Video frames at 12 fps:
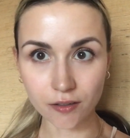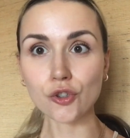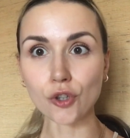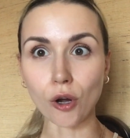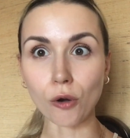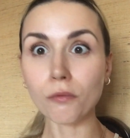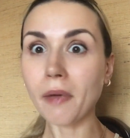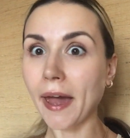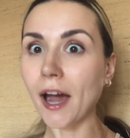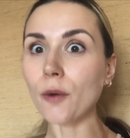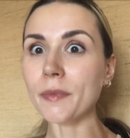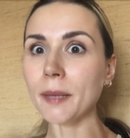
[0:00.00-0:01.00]
So,
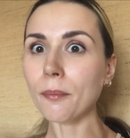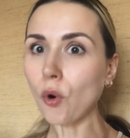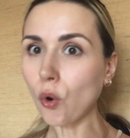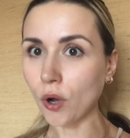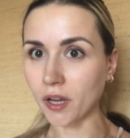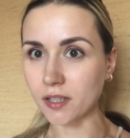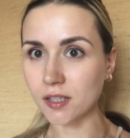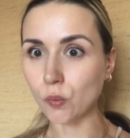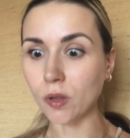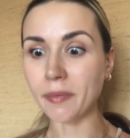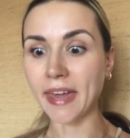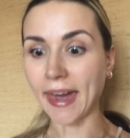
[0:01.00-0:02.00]
how many points
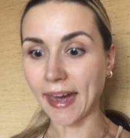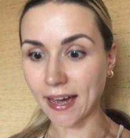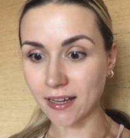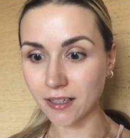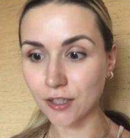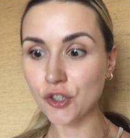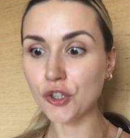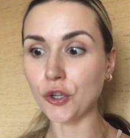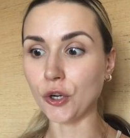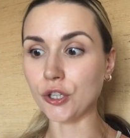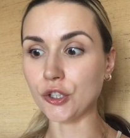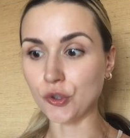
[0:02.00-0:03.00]
will be added to
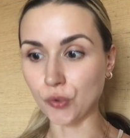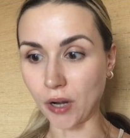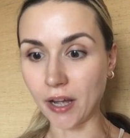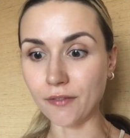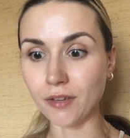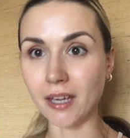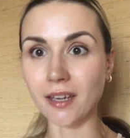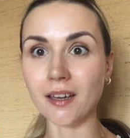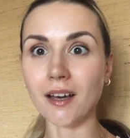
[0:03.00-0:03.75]
your driving